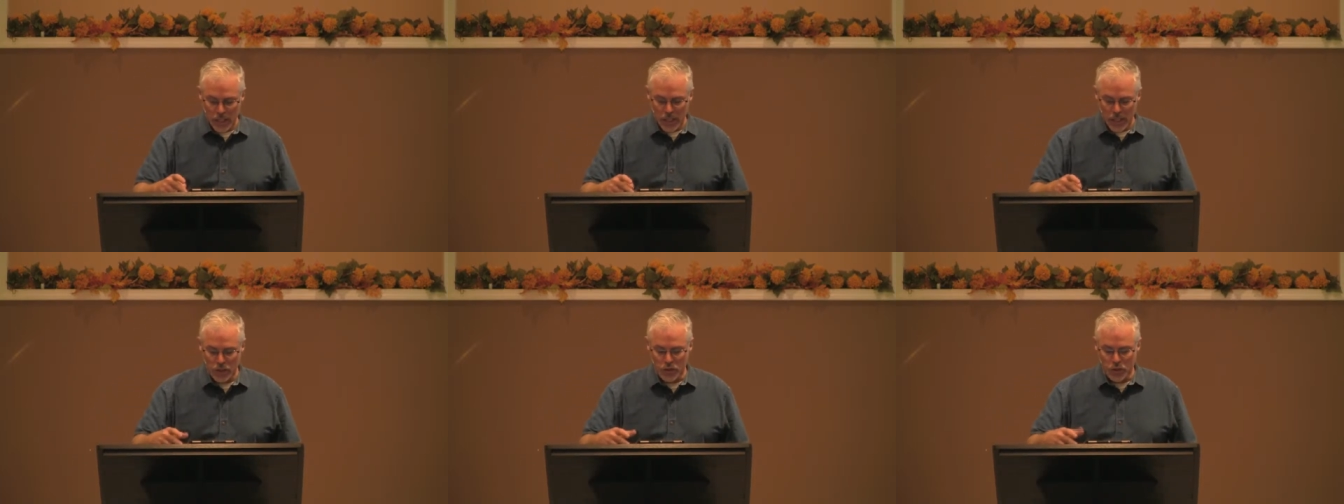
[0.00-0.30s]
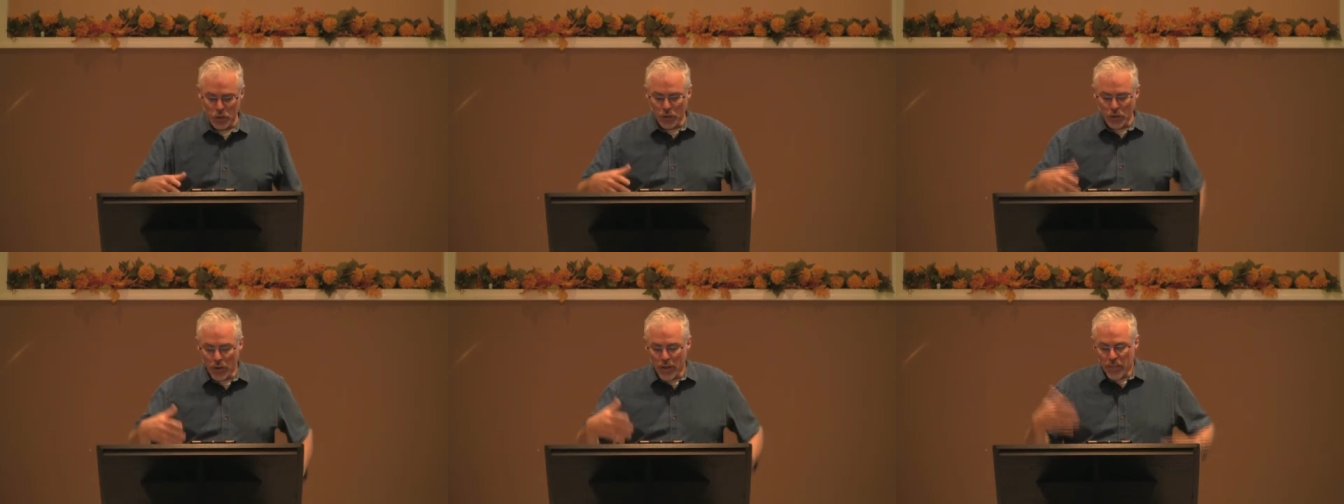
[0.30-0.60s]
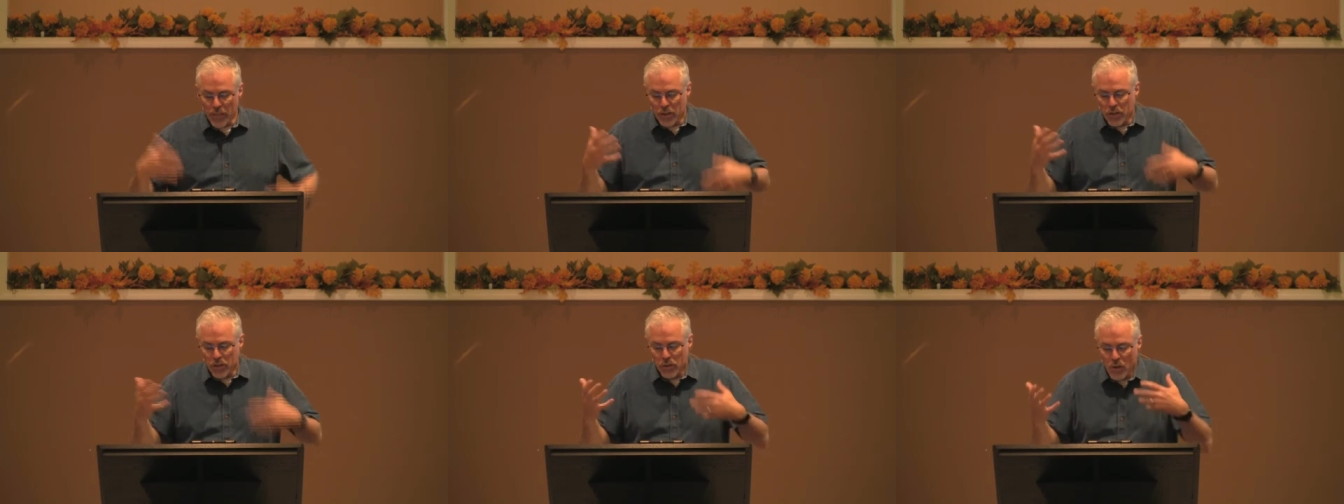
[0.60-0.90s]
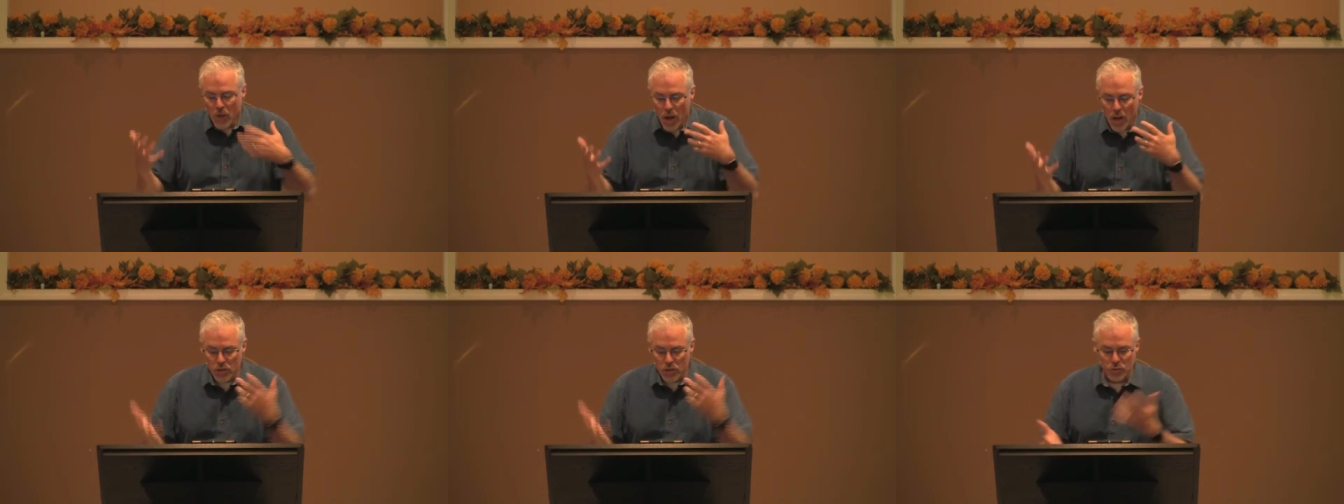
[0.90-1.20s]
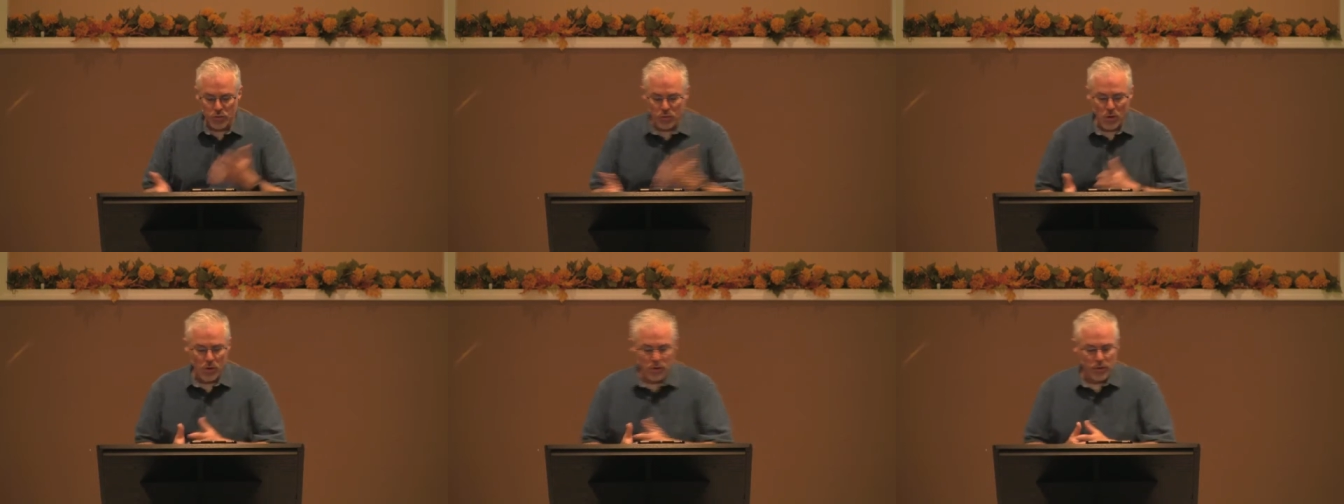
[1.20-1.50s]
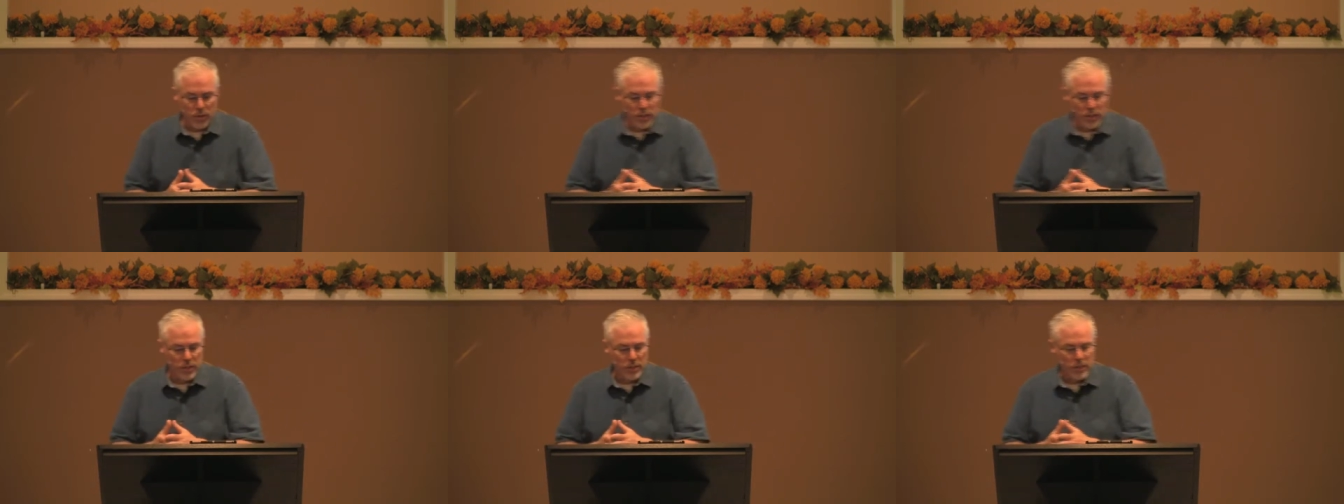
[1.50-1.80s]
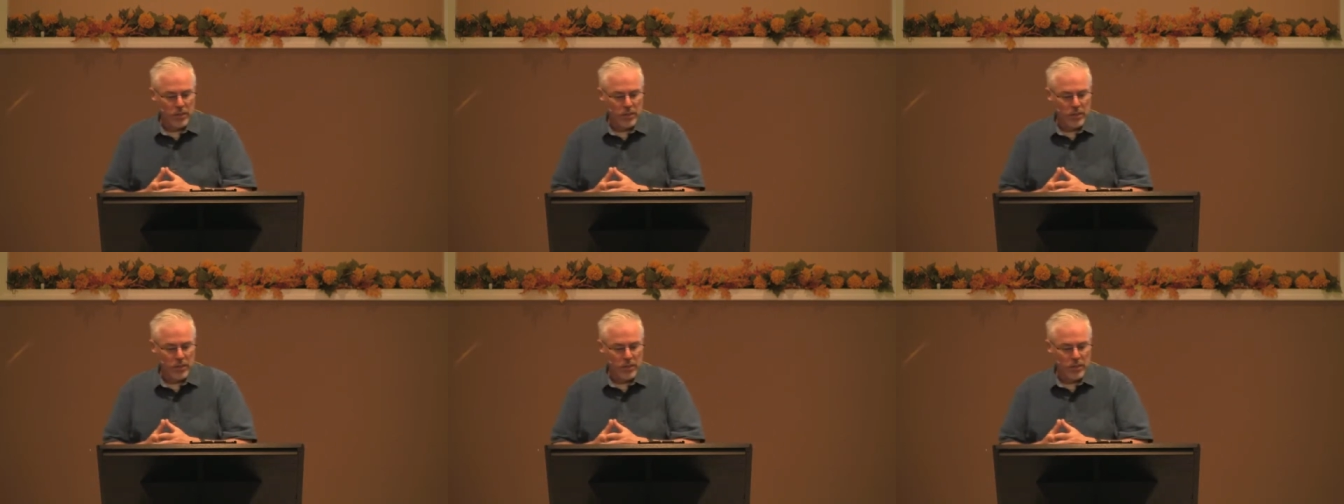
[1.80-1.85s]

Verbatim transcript: And so they're at the crossroad.